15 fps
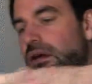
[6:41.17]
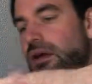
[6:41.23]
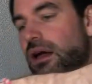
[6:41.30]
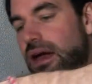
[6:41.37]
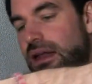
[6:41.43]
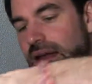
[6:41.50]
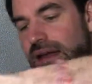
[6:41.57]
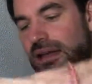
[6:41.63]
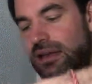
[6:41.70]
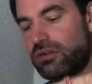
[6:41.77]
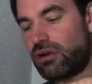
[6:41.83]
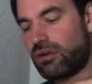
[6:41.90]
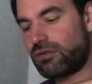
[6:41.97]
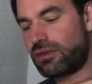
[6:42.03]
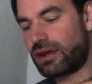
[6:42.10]
And I can
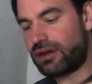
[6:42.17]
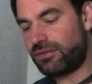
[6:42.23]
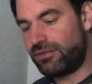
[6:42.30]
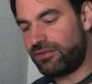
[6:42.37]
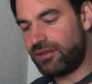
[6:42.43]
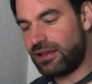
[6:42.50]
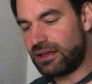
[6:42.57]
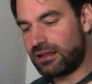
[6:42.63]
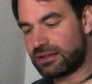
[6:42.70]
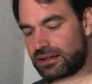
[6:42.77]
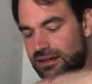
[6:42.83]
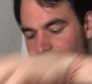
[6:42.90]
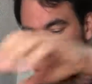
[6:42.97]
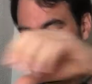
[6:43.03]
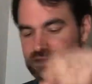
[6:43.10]
already feel that
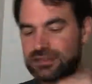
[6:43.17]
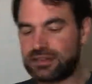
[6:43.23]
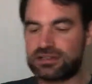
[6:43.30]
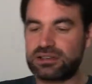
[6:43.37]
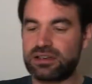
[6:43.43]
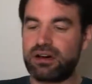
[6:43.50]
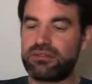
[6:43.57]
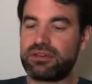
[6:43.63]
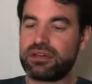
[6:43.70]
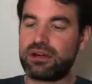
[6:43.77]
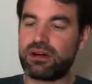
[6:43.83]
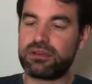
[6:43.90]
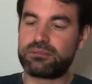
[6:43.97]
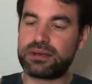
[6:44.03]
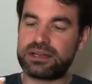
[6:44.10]
it is dissolving
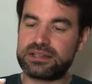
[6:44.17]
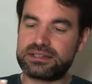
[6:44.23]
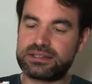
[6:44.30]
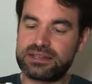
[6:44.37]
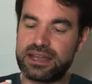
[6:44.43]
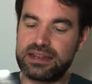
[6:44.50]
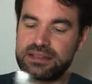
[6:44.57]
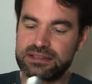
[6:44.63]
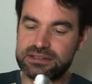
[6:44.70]
on my skin,